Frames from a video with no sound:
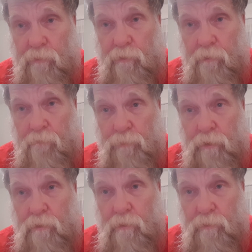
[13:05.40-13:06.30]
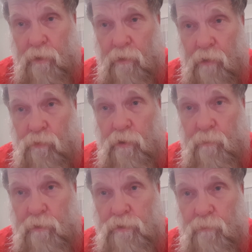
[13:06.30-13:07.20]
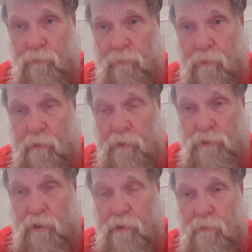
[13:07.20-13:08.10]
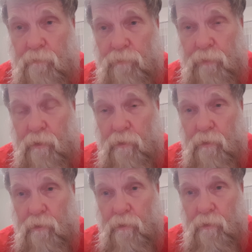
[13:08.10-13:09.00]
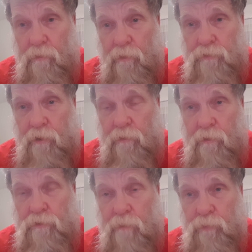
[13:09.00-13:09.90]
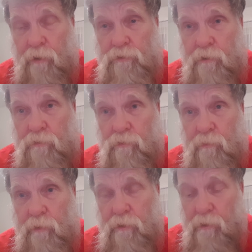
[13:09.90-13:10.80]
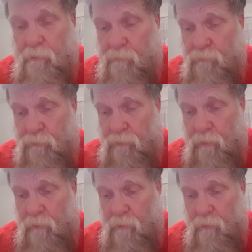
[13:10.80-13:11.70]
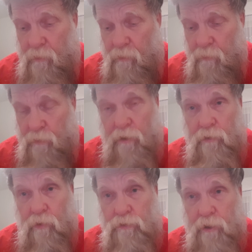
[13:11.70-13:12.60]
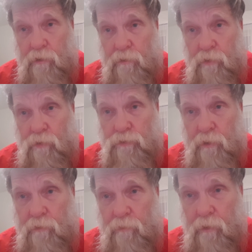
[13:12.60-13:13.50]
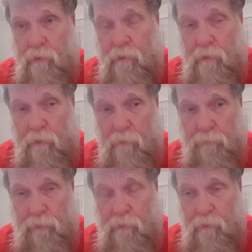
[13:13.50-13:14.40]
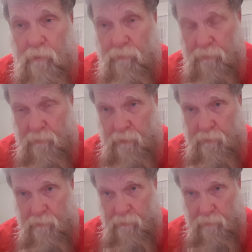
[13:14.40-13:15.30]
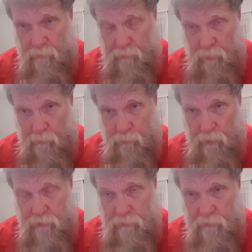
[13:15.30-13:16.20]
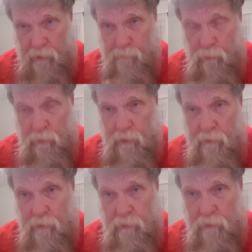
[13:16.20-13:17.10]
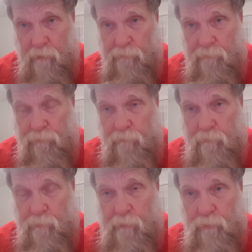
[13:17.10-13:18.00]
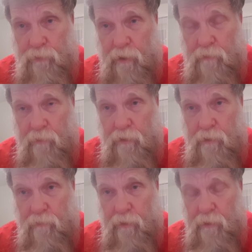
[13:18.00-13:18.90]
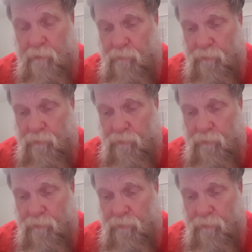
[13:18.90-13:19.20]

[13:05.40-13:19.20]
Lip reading: that God will give me some insight as I press into Him. And but I know it's getting close, and the preparation time will be enough for people to get ready, right?